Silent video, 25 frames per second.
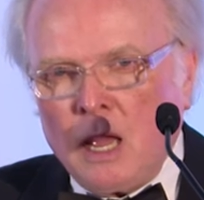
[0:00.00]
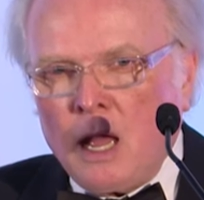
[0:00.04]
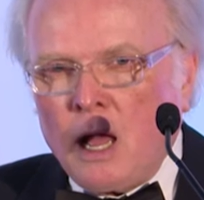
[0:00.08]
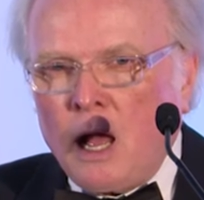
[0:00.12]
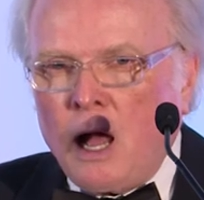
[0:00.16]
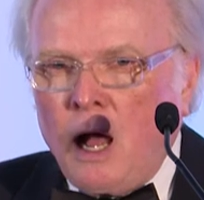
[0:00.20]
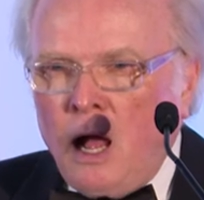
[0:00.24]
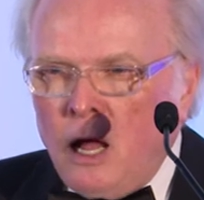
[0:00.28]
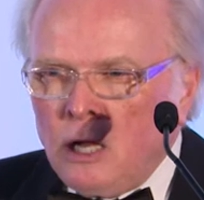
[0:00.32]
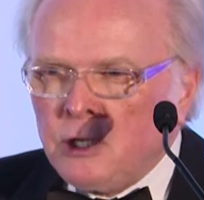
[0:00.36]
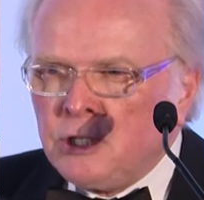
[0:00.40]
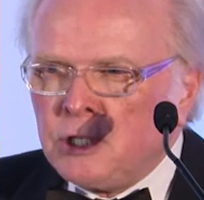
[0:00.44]

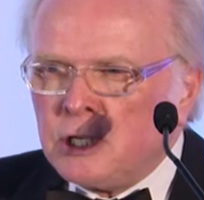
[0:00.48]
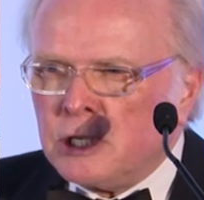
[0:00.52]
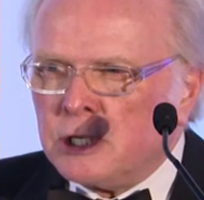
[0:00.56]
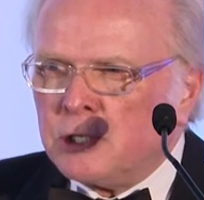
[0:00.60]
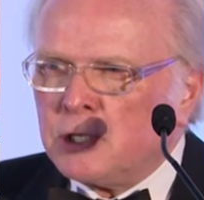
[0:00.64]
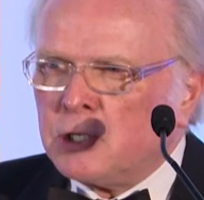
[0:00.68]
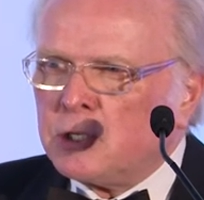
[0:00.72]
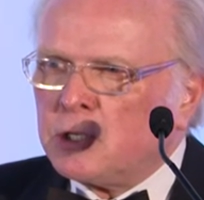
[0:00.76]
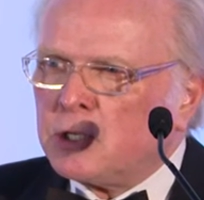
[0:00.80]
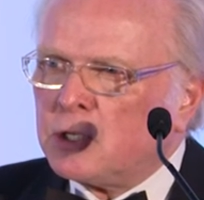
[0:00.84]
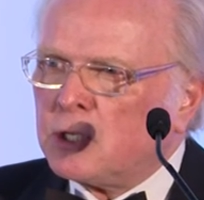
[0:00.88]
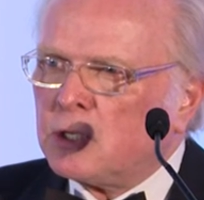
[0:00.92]

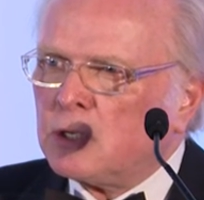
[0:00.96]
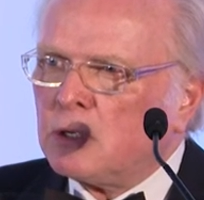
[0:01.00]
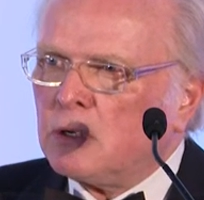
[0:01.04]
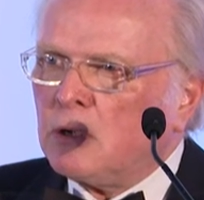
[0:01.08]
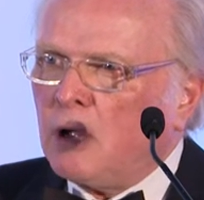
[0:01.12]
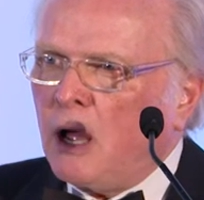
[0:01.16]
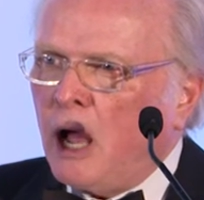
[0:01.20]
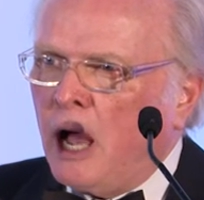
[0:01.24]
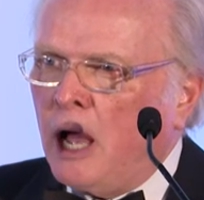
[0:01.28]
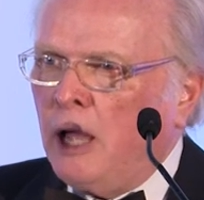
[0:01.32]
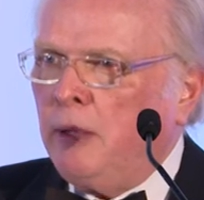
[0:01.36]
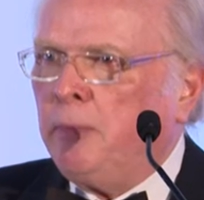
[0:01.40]
Artists,
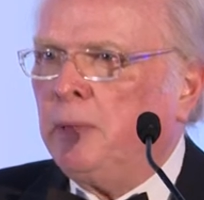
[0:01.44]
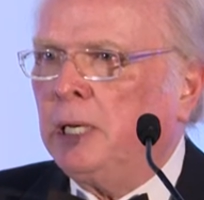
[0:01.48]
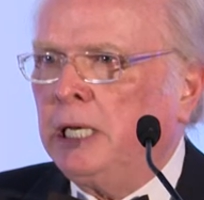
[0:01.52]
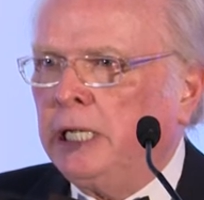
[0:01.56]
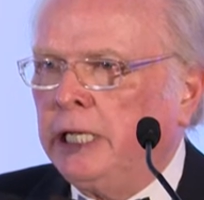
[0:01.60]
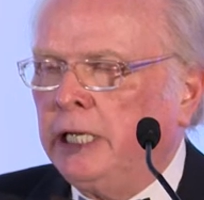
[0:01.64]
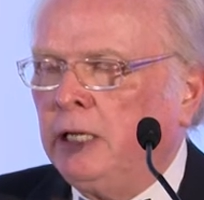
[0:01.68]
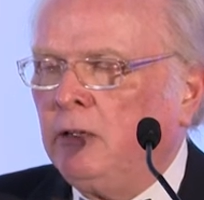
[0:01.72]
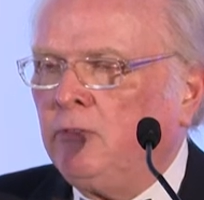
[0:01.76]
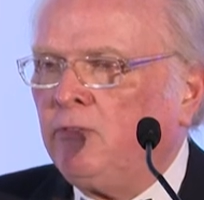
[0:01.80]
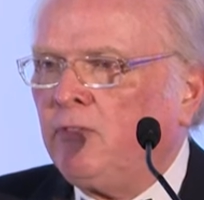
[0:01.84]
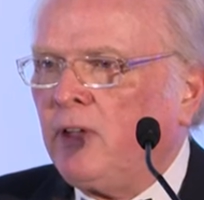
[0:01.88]
I
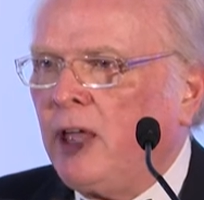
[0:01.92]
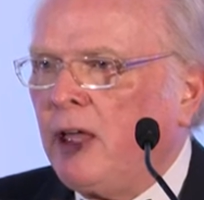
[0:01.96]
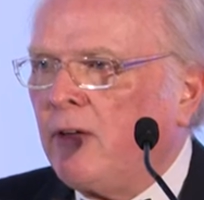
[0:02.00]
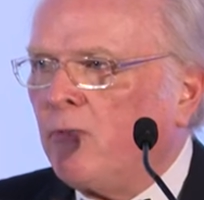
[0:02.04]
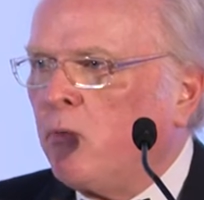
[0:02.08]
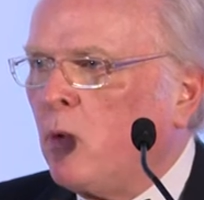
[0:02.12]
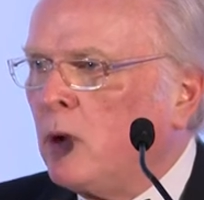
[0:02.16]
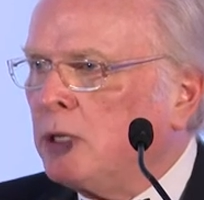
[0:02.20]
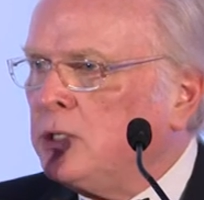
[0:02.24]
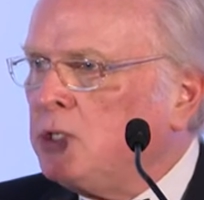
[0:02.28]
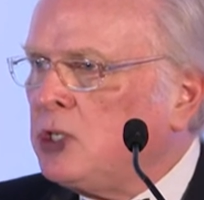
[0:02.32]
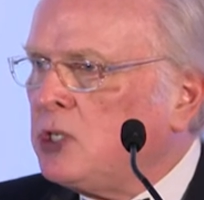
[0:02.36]
believe, have
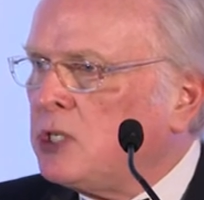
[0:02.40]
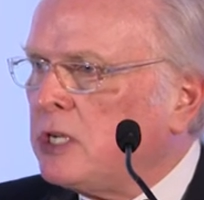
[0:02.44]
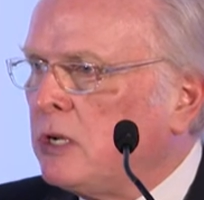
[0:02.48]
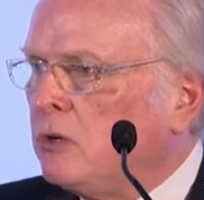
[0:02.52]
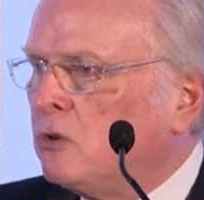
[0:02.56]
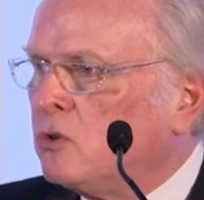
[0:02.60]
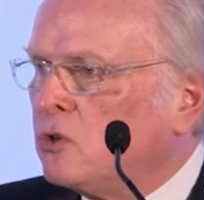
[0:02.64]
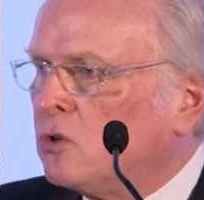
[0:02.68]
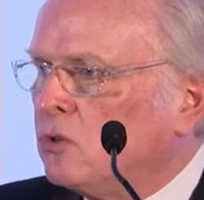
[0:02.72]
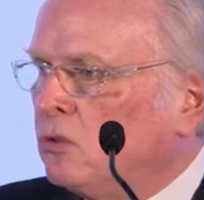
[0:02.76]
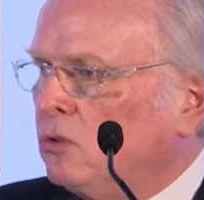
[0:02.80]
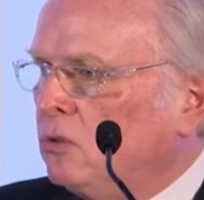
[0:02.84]
one
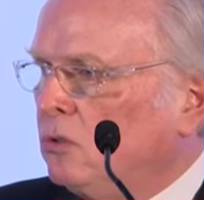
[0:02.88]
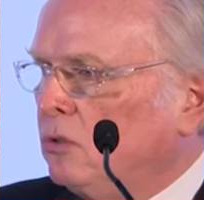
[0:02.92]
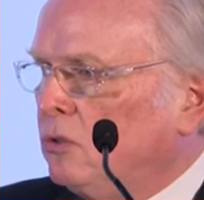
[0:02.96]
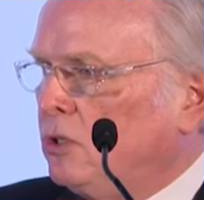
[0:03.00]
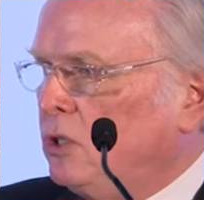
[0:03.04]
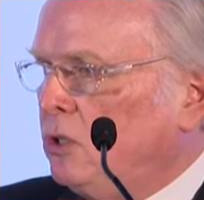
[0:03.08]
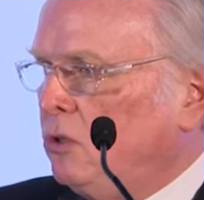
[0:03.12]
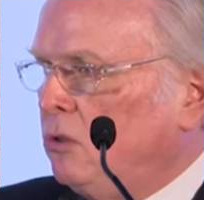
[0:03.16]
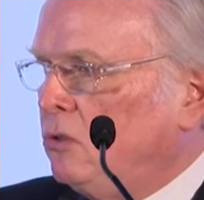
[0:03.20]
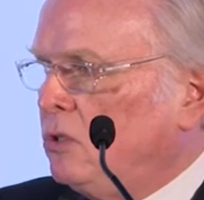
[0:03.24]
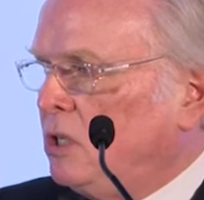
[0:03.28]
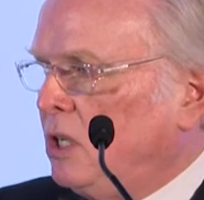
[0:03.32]
central
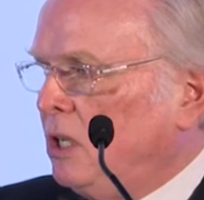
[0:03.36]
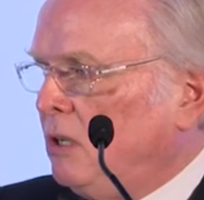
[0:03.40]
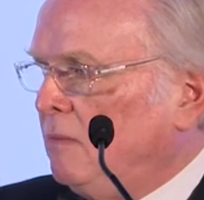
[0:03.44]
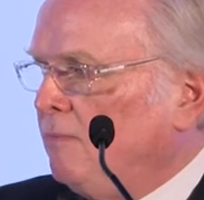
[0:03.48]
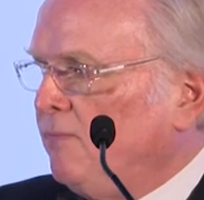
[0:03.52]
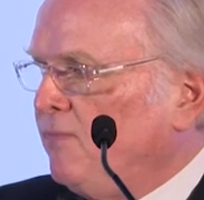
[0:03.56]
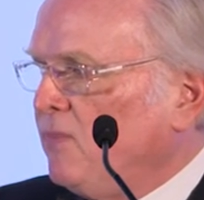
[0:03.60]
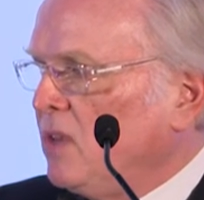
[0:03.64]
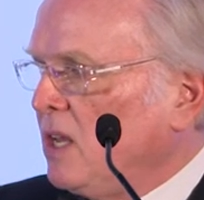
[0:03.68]
duty,